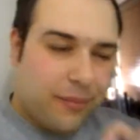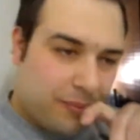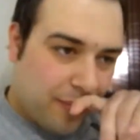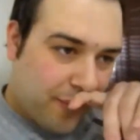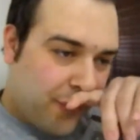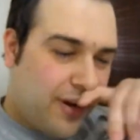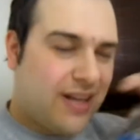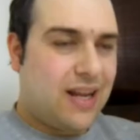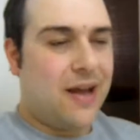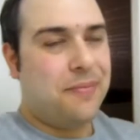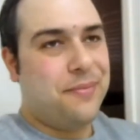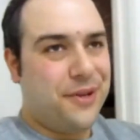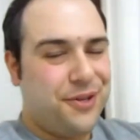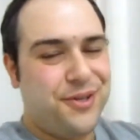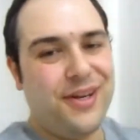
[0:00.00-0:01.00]
When we were at
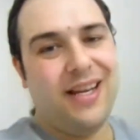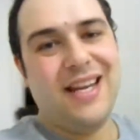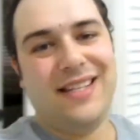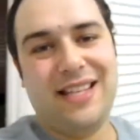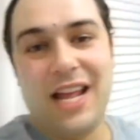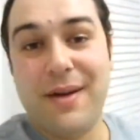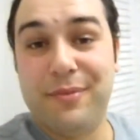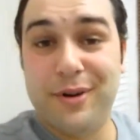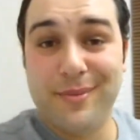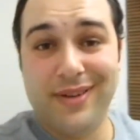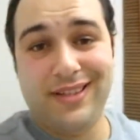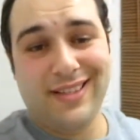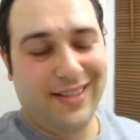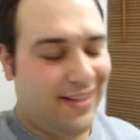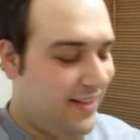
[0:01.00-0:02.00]
a chew yesterday, I bought
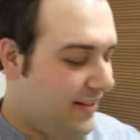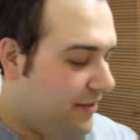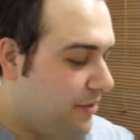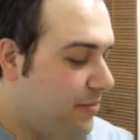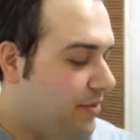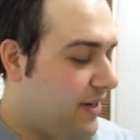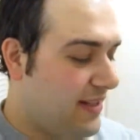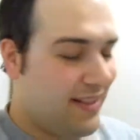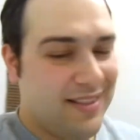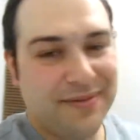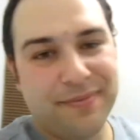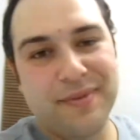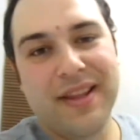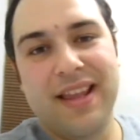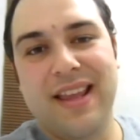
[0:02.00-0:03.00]
my sister this little present.